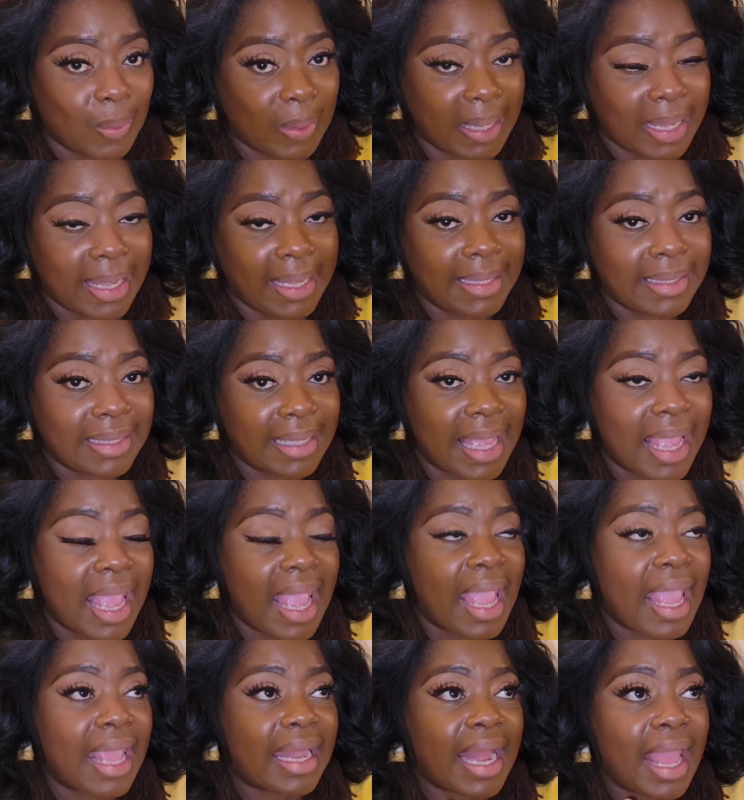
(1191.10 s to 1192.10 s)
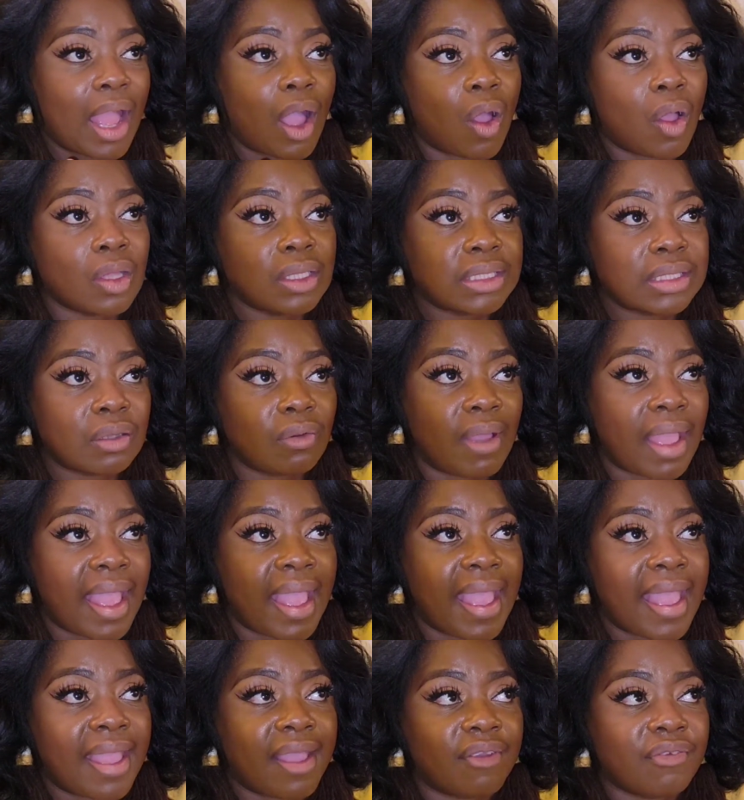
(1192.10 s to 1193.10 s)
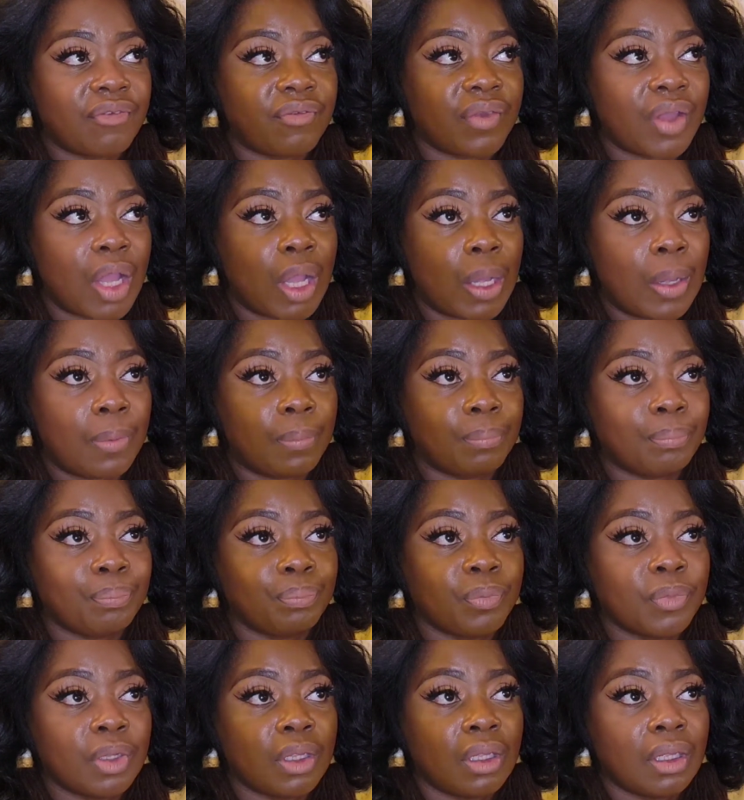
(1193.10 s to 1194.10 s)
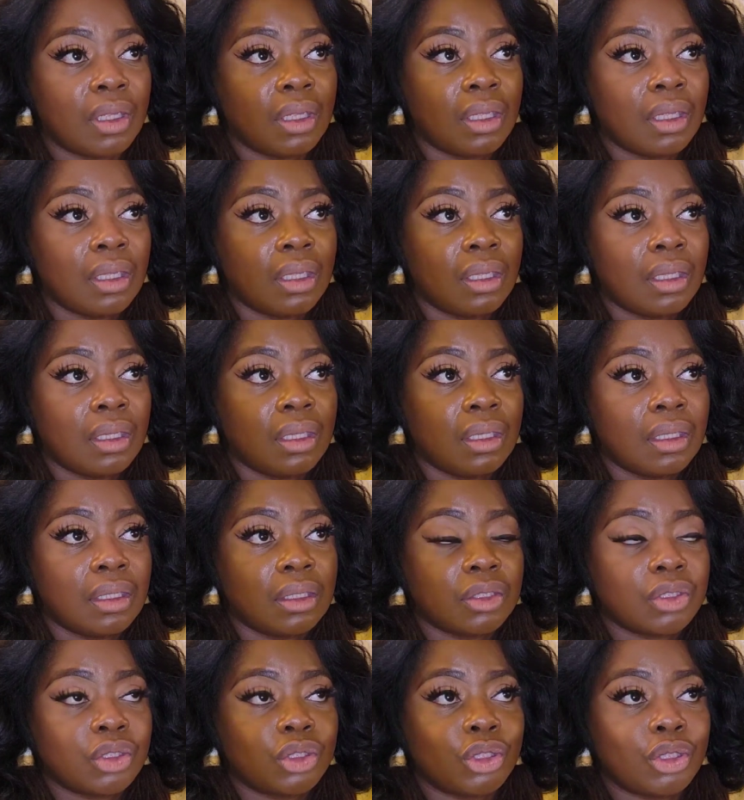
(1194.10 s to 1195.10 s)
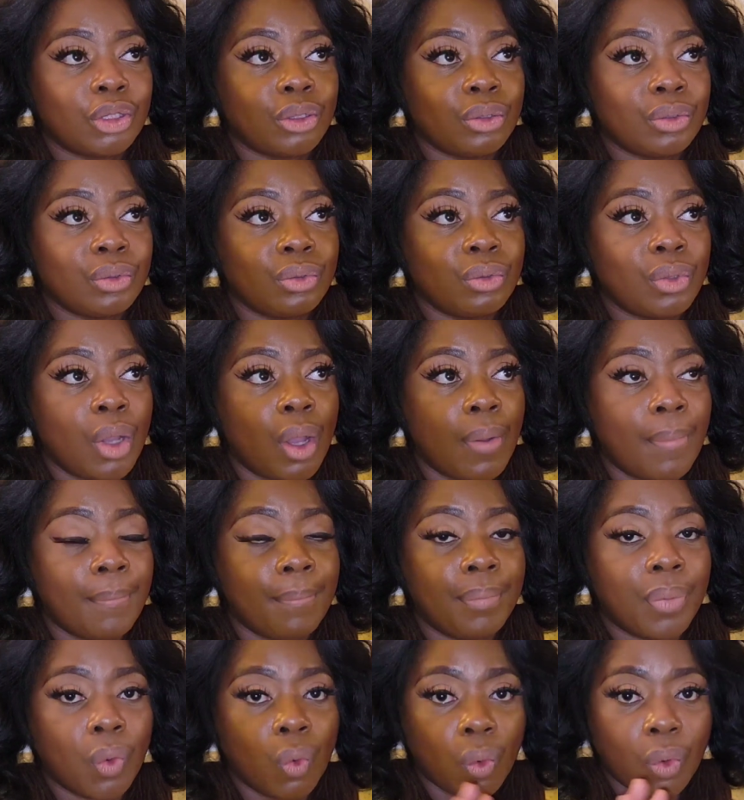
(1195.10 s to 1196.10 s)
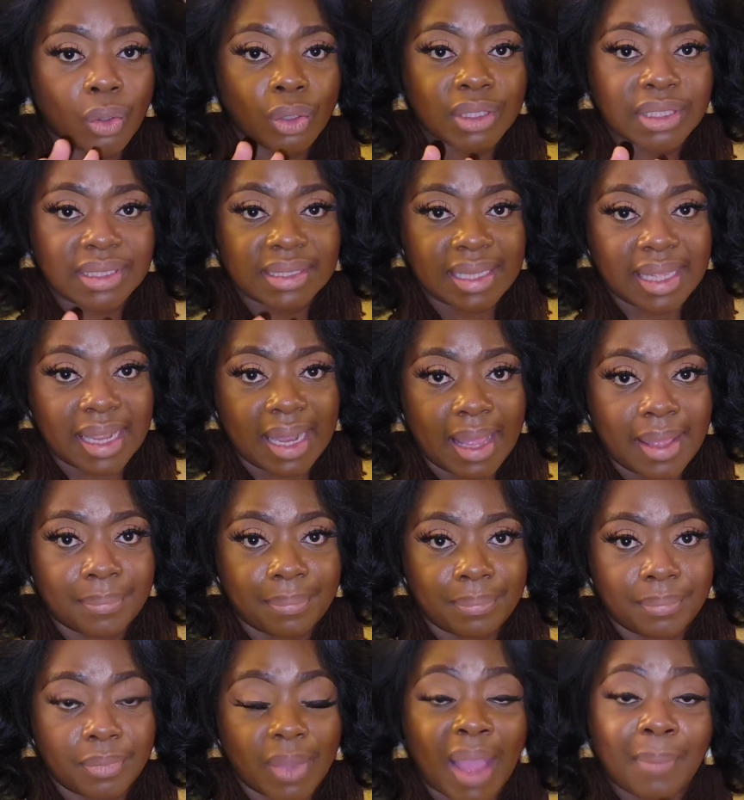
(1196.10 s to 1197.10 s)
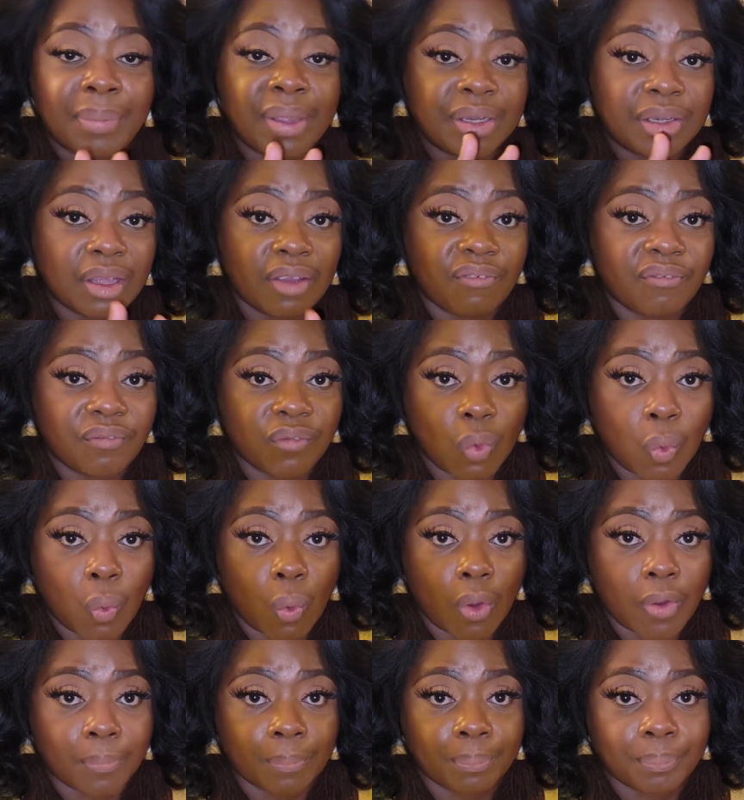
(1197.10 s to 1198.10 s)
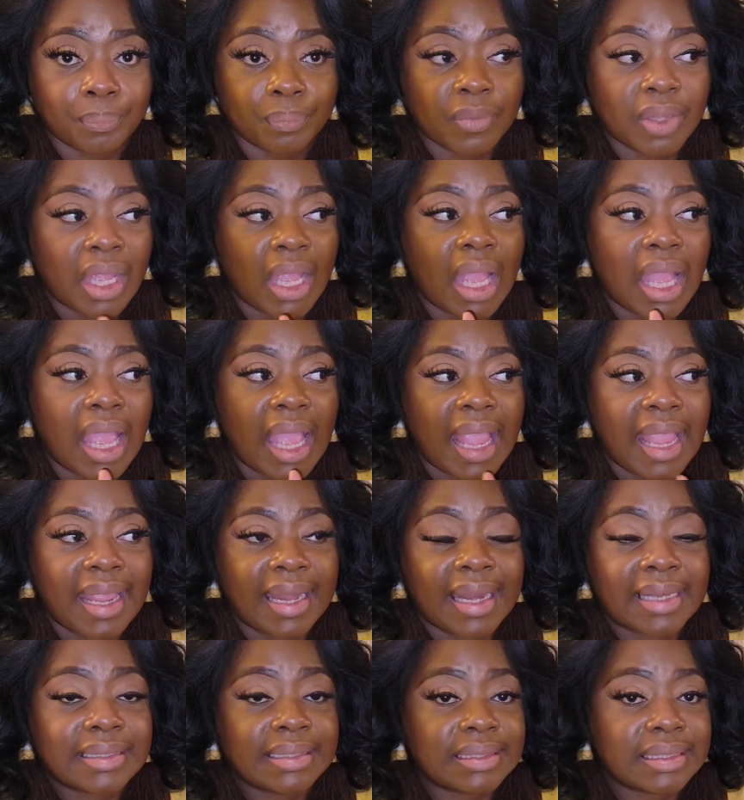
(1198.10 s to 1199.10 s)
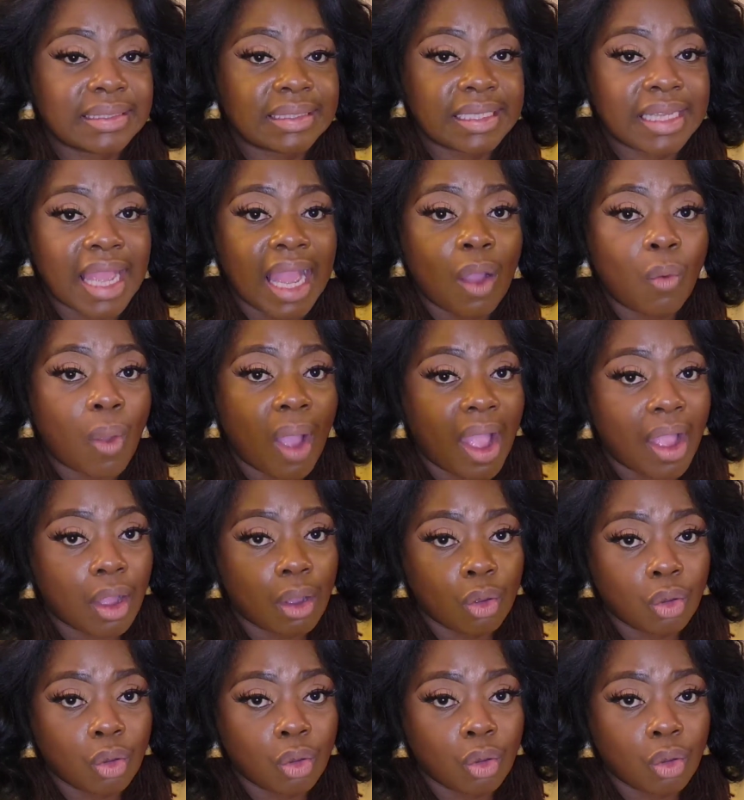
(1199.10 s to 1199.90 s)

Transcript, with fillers: okay? And I also have um, two boards that I, I picked up four. And I did a DIY,